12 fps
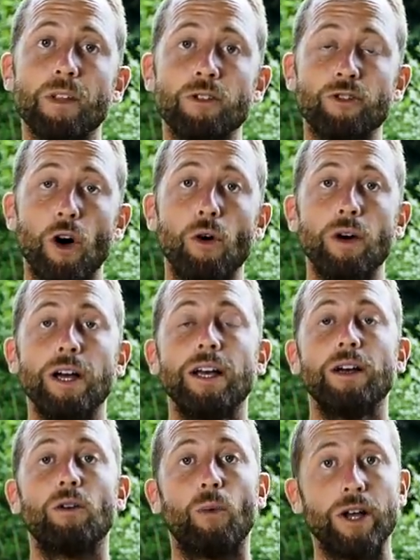So
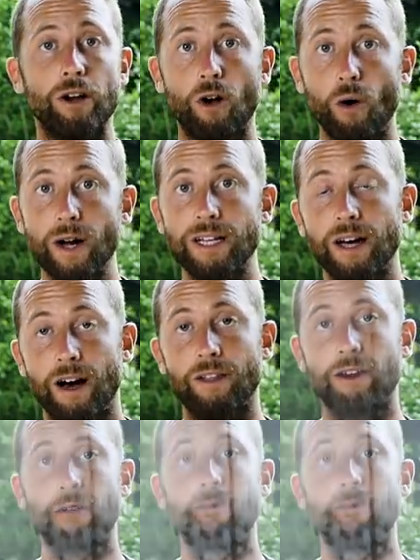when you're going to other